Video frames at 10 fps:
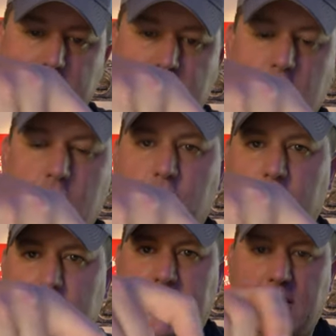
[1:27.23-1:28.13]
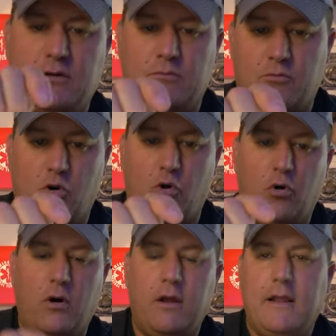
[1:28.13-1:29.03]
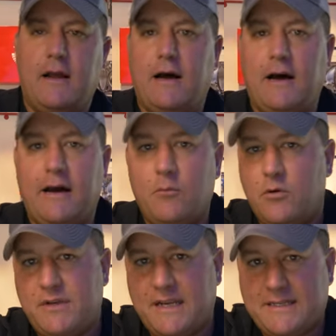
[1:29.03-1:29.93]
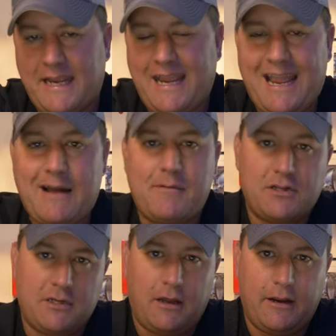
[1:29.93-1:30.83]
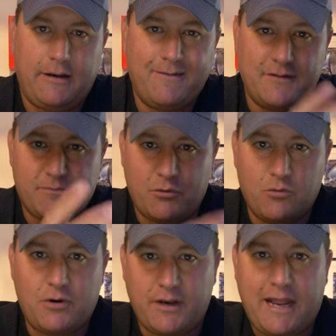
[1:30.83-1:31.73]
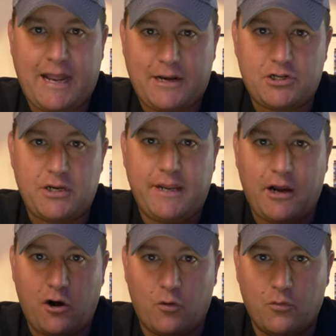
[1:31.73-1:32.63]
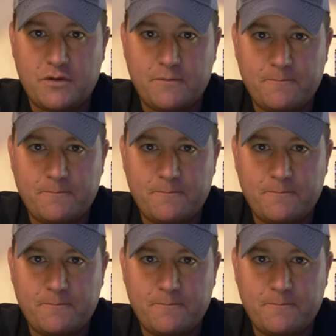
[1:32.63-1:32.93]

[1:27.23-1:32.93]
to the center core will dictate how much line the spool can actually hold.